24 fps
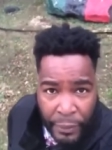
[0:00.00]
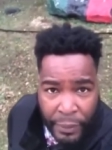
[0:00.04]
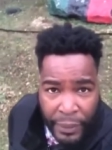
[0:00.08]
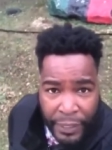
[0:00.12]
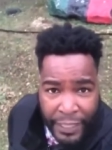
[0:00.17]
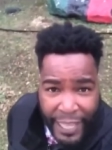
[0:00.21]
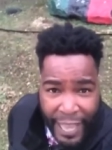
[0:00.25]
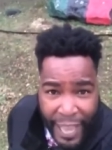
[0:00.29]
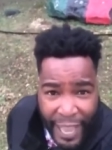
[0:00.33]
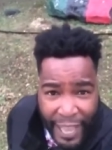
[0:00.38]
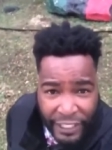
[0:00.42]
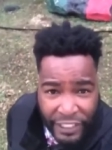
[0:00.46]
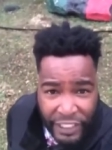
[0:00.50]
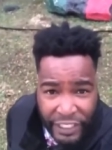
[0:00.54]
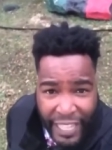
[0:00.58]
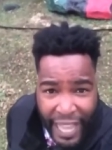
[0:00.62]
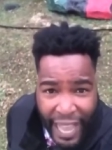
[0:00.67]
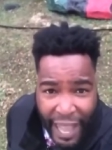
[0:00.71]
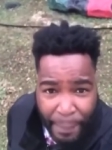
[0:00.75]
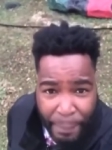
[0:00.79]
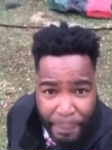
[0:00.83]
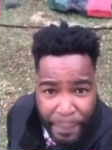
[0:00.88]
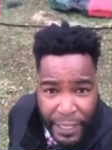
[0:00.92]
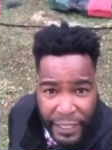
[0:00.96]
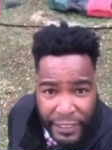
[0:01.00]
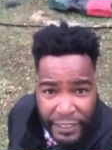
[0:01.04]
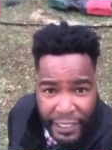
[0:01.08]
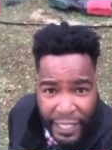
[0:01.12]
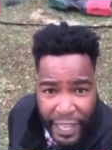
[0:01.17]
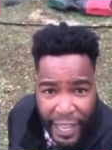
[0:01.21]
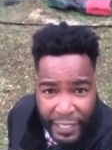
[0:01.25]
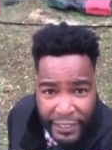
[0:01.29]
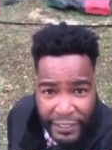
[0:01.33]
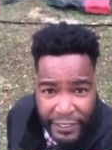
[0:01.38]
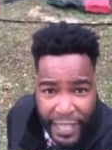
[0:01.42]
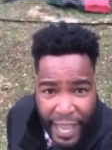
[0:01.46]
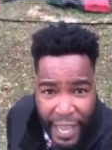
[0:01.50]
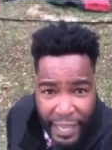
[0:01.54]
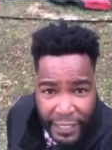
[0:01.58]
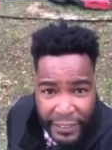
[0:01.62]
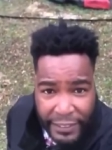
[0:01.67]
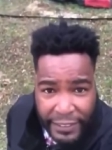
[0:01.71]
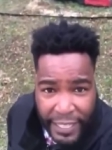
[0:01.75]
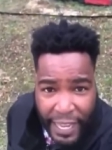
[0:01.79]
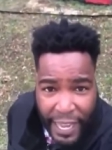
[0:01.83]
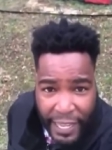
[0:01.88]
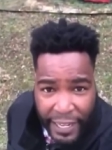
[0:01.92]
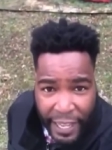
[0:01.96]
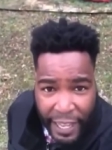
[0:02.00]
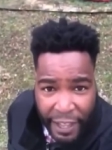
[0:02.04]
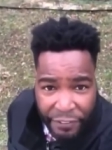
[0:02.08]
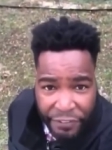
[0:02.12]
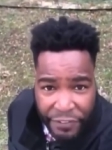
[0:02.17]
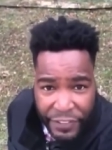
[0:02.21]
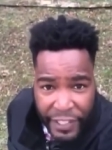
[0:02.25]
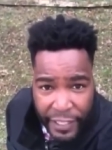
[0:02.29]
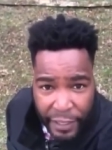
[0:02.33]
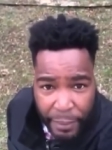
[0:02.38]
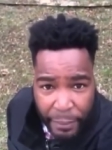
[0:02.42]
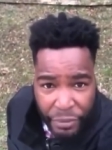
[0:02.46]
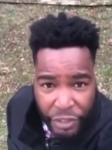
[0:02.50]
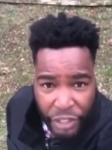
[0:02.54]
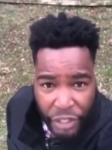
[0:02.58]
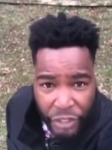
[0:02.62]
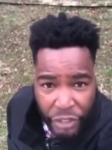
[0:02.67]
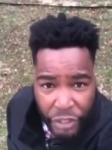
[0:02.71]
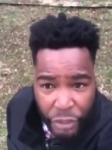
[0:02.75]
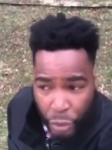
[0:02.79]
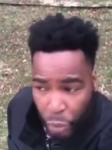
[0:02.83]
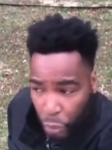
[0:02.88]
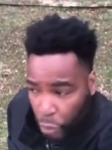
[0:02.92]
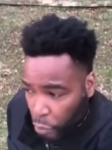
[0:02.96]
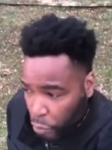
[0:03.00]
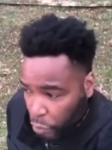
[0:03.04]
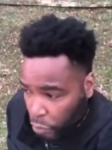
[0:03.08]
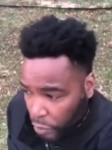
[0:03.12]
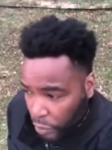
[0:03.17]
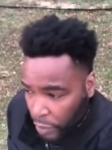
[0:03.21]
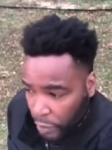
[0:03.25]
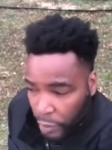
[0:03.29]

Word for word: Cash.me/$FDMG School.